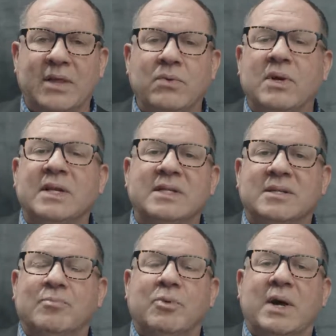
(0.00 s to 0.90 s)
You can
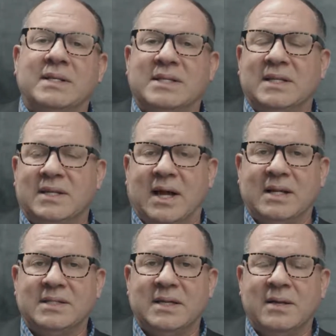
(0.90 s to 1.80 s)
suppress the
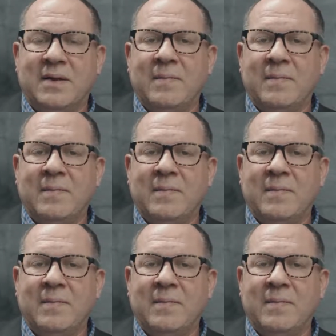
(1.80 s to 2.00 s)
dust.